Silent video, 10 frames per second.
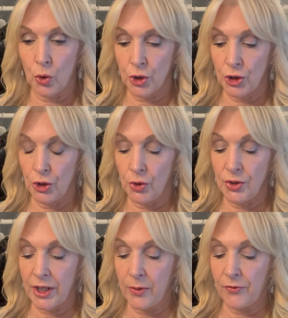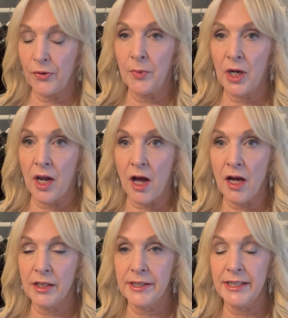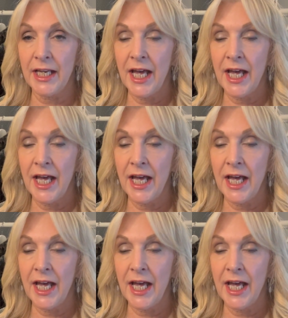shoes, they were from Clark's,